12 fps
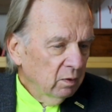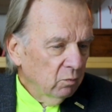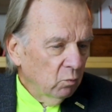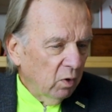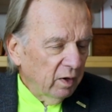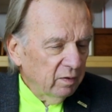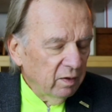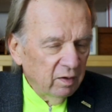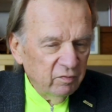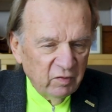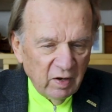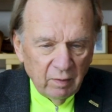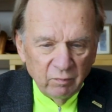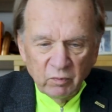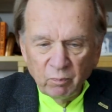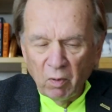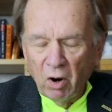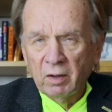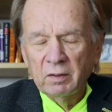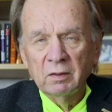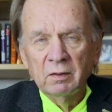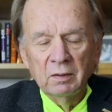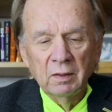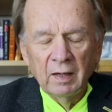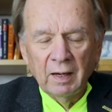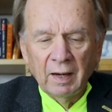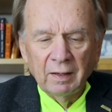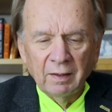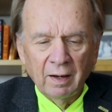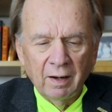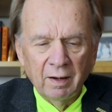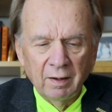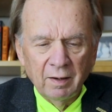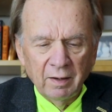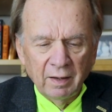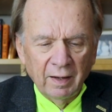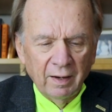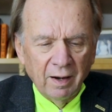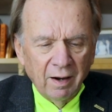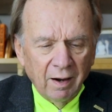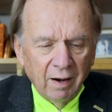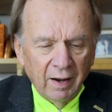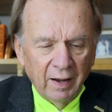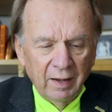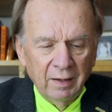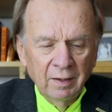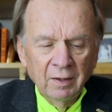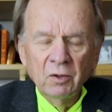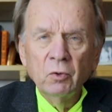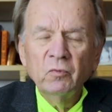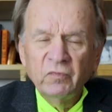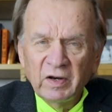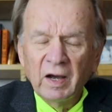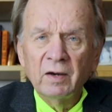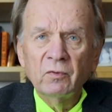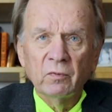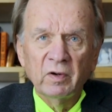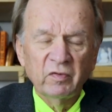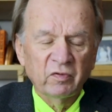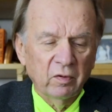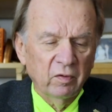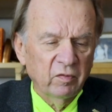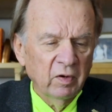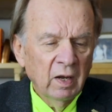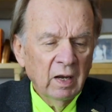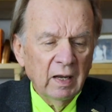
what uh, James Barton and uh, and I who've done research,